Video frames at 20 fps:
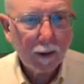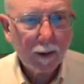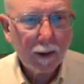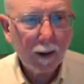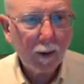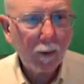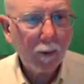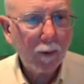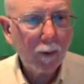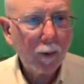
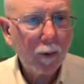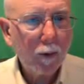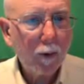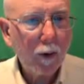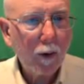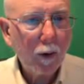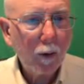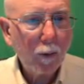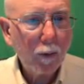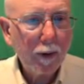Now,
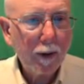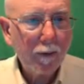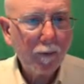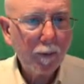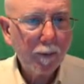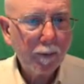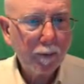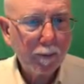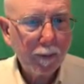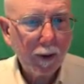when I
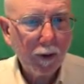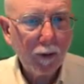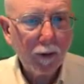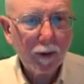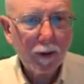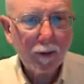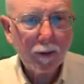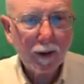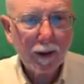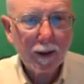have
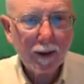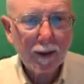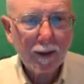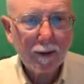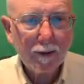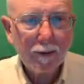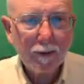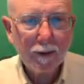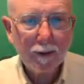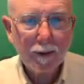parallel
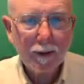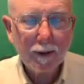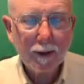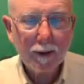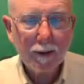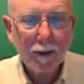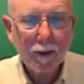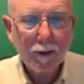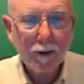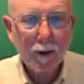lines
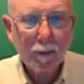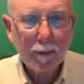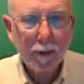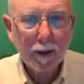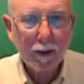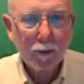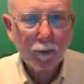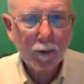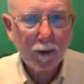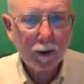and they're cut
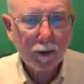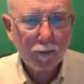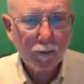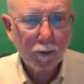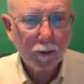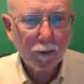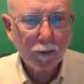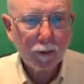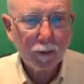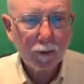by a
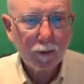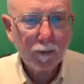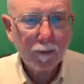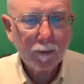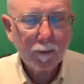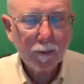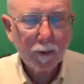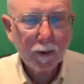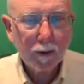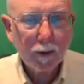transversal,
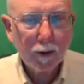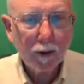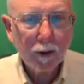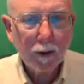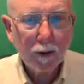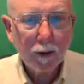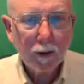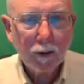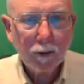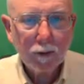
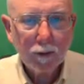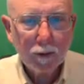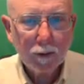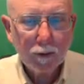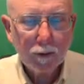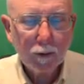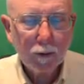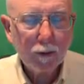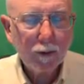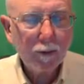
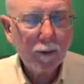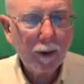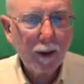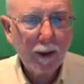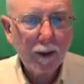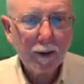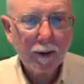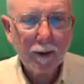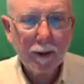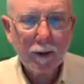certain
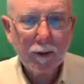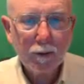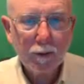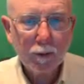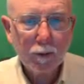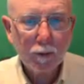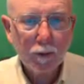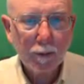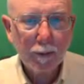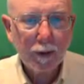things
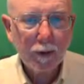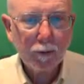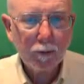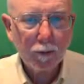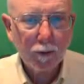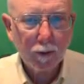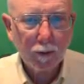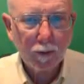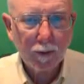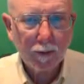are going to be
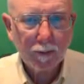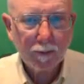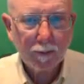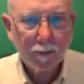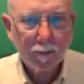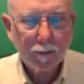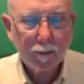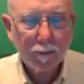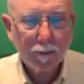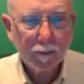true.
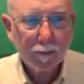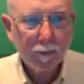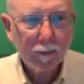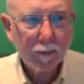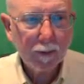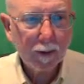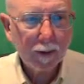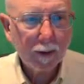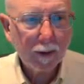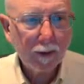
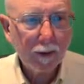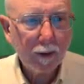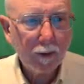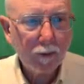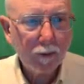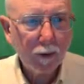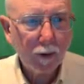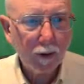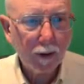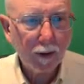And
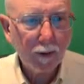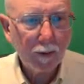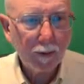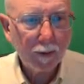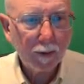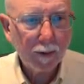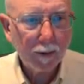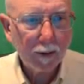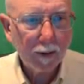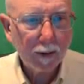these are
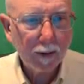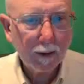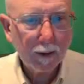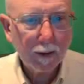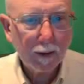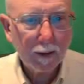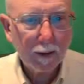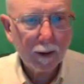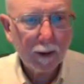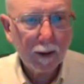
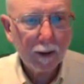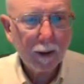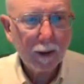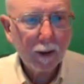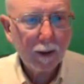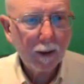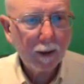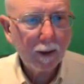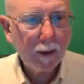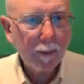
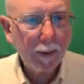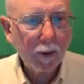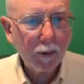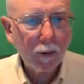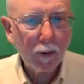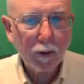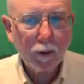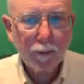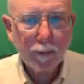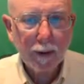that my
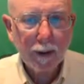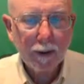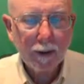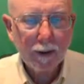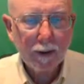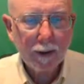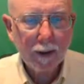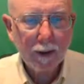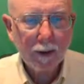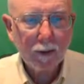
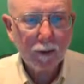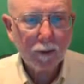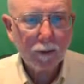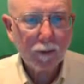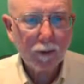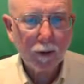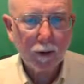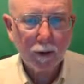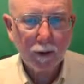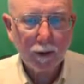corresponding angles
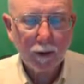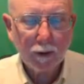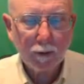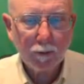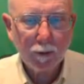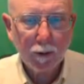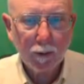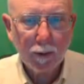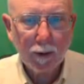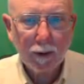are
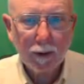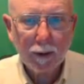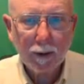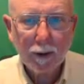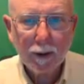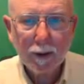congruent.